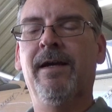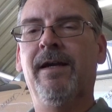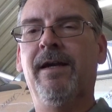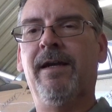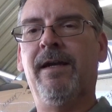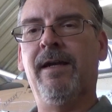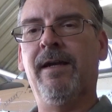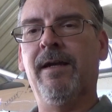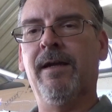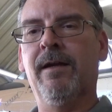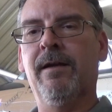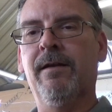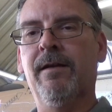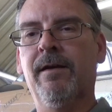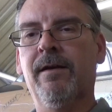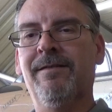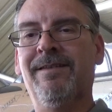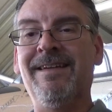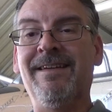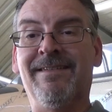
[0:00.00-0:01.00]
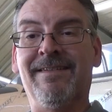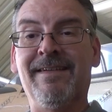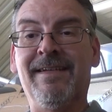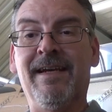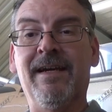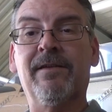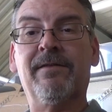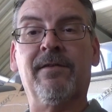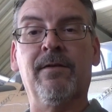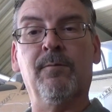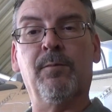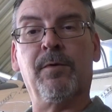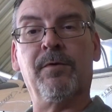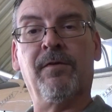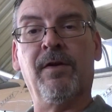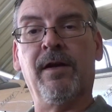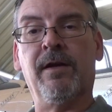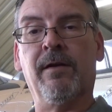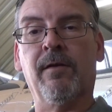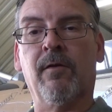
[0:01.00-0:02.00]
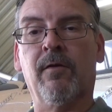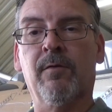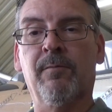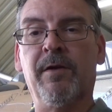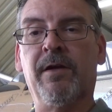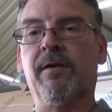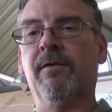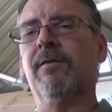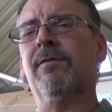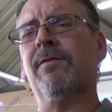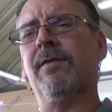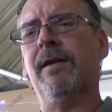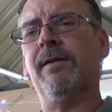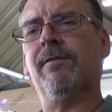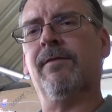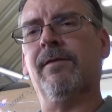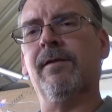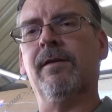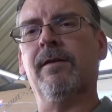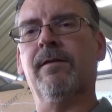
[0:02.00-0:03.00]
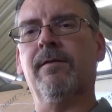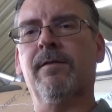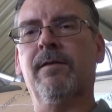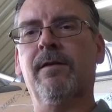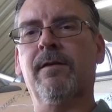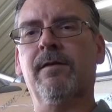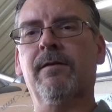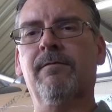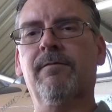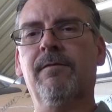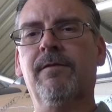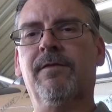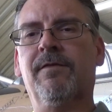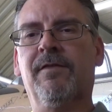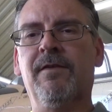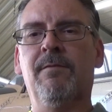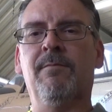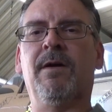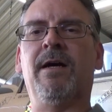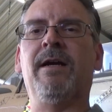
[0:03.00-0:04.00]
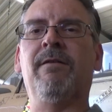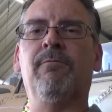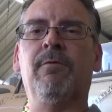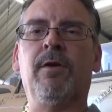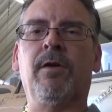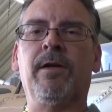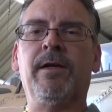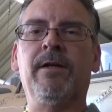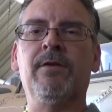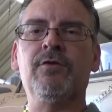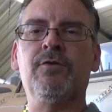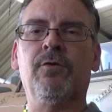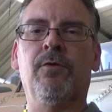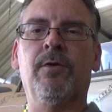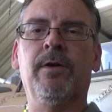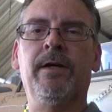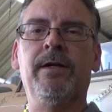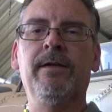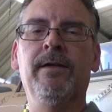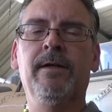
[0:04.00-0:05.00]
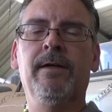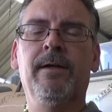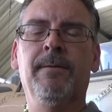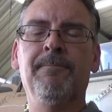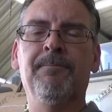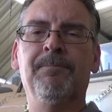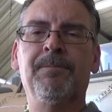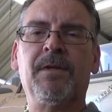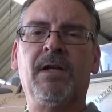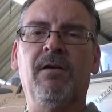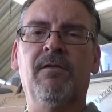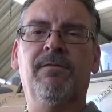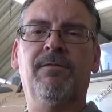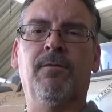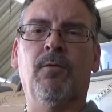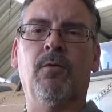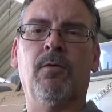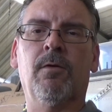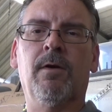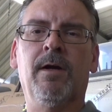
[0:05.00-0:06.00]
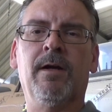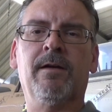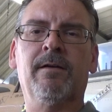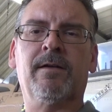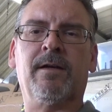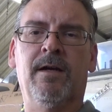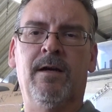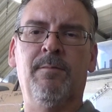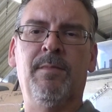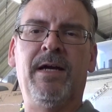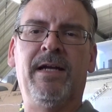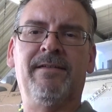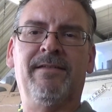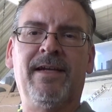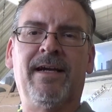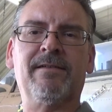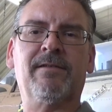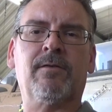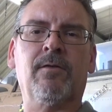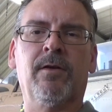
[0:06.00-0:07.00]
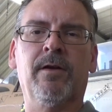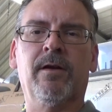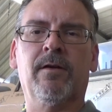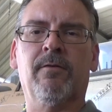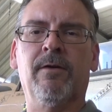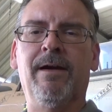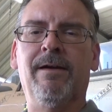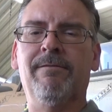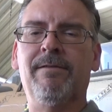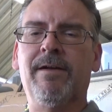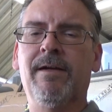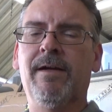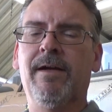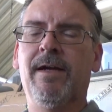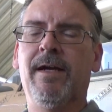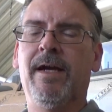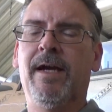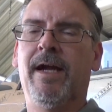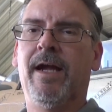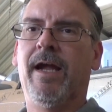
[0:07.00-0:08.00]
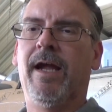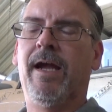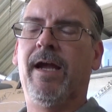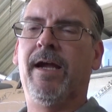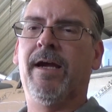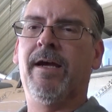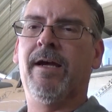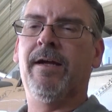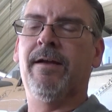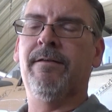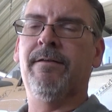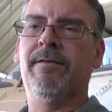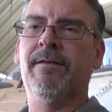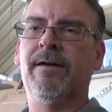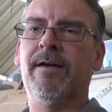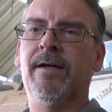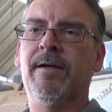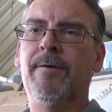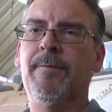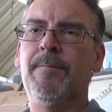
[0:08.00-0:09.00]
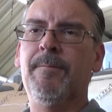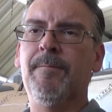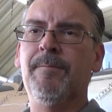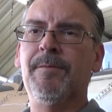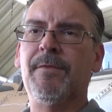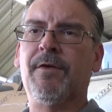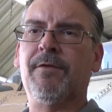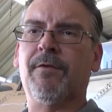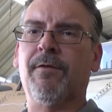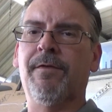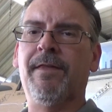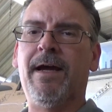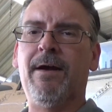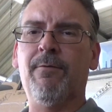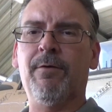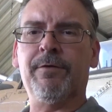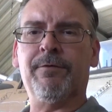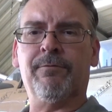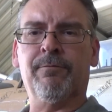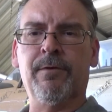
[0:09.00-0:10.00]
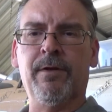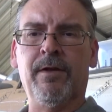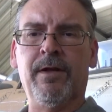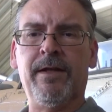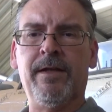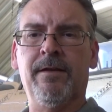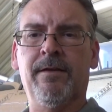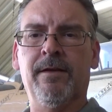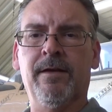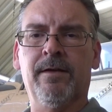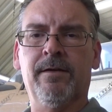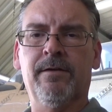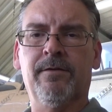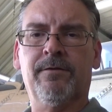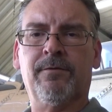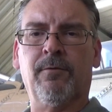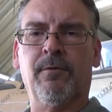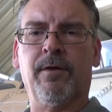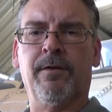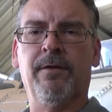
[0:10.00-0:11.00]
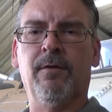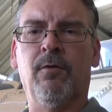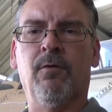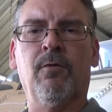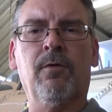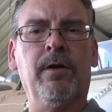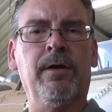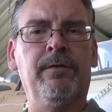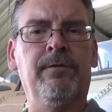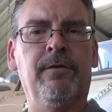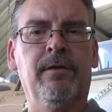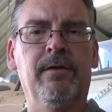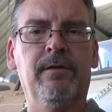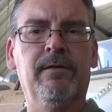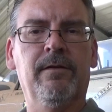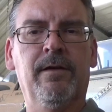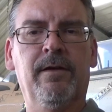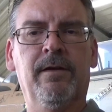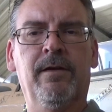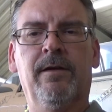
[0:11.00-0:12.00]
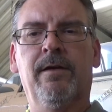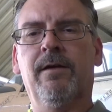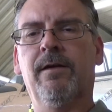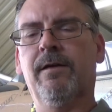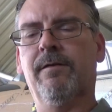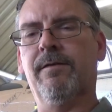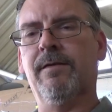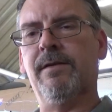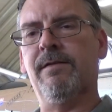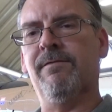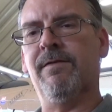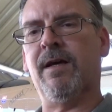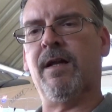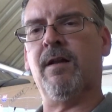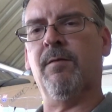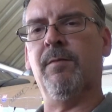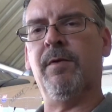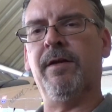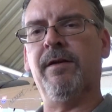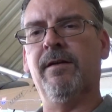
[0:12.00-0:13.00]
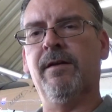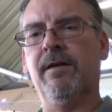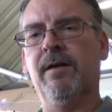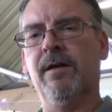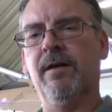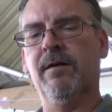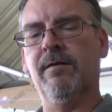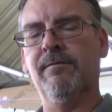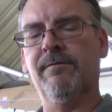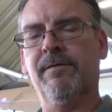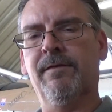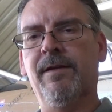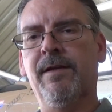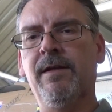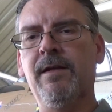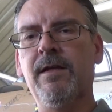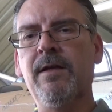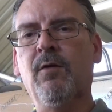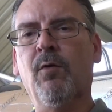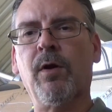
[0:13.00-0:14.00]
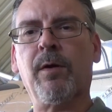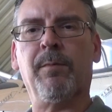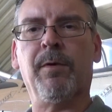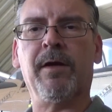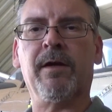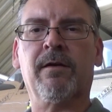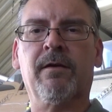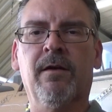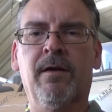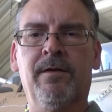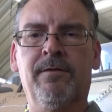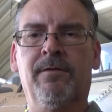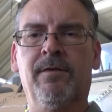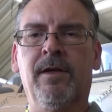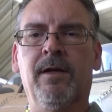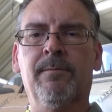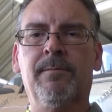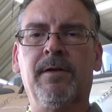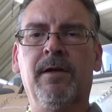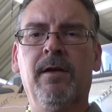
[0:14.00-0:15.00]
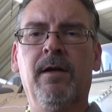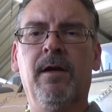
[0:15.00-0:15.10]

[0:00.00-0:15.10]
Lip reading: in DCS in particular, because that's the sim I really enjoy for combat tactical aircraft. And so that was really the sort of the origin of the development of the QUICKPit concept,